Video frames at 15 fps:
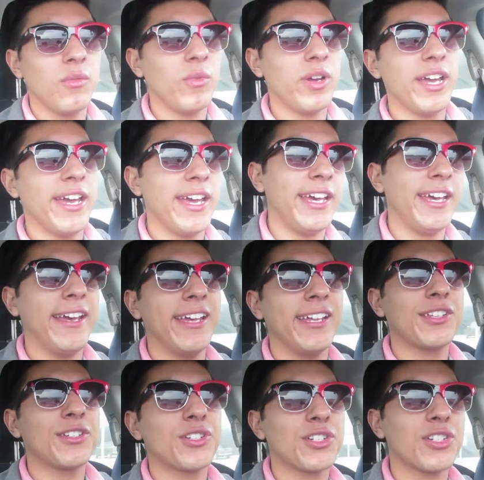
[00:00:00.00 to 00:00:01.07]

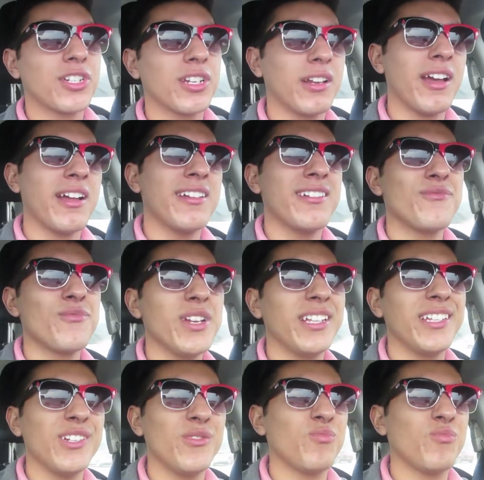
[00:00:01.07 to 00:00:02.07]
which I really,